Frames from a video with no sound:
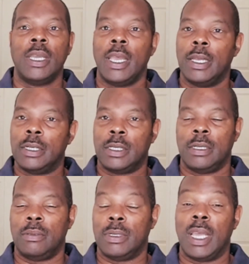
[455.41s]
And
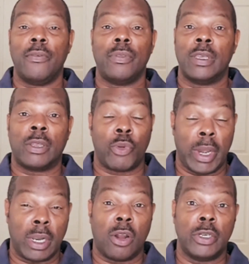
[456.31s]
definitely,
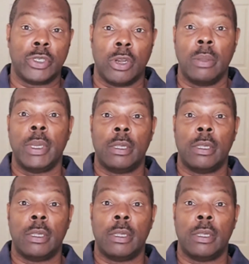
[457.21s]
credit cards are going to be